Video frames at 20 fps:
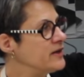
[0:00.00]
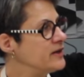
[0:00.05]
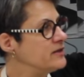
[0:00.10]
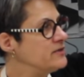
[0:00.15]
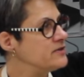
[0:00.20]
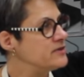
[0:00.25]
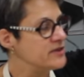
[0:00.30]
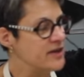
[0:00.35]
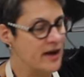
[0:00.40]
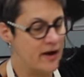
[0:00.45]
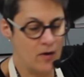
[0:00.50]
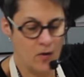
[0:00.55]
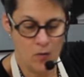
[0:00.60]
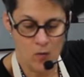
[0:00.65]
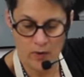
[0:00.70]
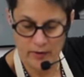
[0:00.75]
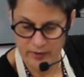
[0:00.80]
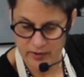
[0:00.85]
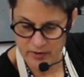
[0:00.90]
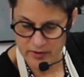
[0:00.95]
We can
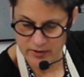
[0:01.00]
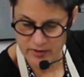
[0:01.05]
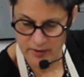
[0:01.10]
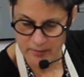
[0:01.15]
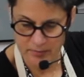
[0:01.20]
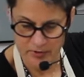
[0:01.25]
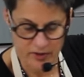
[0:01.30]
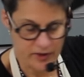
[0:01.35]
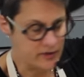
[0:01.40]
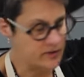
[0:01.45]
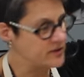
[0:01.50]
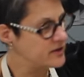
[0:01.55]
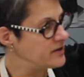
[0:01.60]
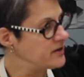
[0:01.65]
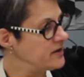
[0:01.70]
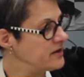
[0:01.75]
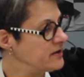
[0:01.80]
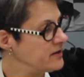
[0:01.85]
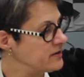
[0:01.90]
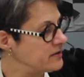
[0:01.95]
tell what the subject
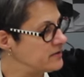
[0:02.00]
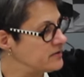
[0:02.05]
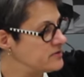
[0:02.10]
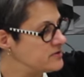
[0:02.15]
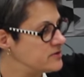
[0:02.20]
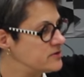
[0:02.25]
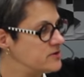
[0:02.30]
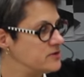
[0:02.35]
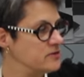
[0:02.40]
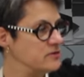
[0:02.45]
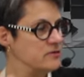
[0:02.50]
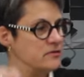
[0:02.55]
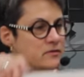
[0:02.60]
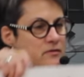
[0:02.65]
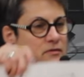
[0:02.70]
is,